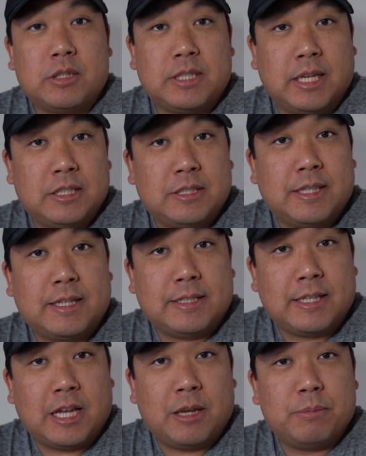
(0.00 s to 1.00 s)
changes at a
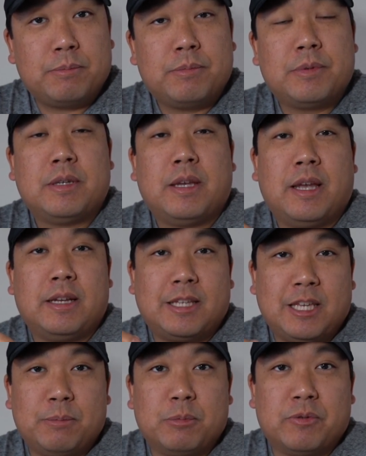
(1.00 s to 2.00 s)
time and
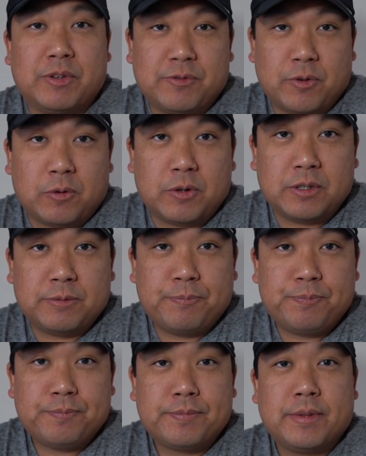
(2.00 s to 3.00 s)
keep moving forward.
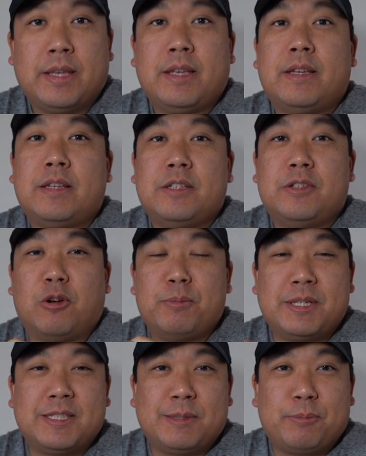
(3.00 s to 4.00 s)
Don't
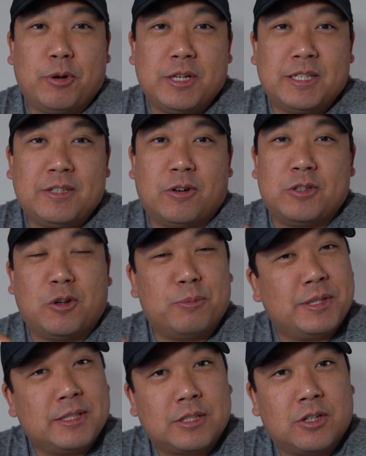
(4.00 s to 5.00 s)
be disappointed or don't
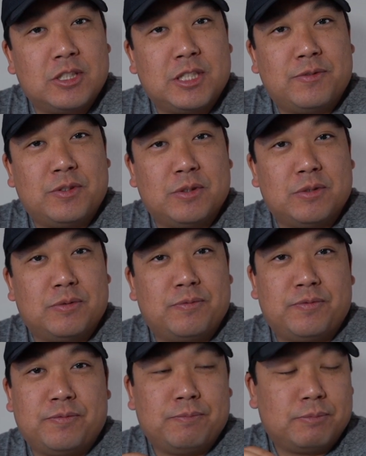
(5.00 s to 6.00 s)
be discouraged if you
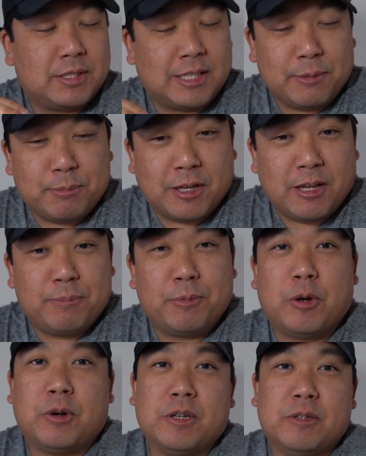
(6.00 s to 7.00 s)
slip up
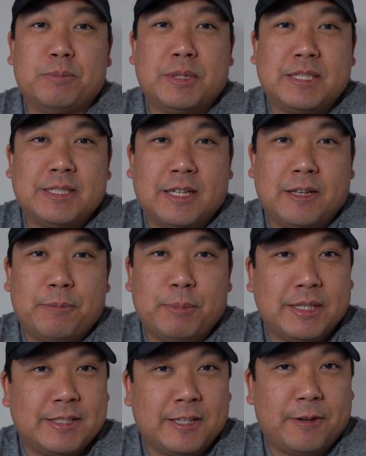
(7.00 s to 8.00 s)
or you mess up.
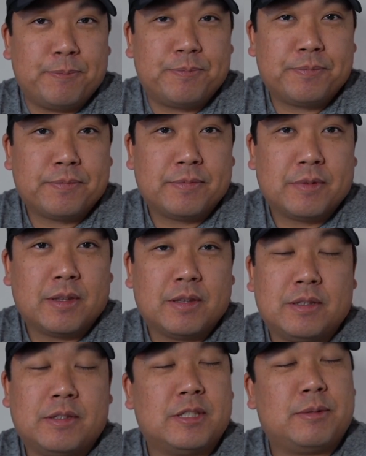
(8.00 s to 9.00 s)

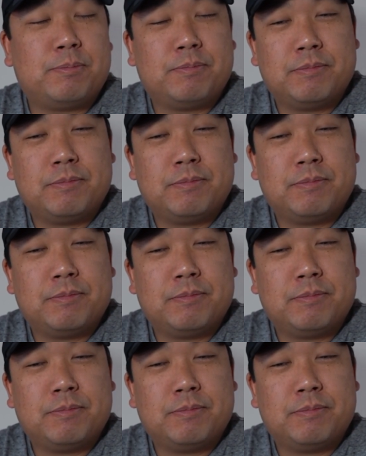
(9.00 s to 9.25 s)
Just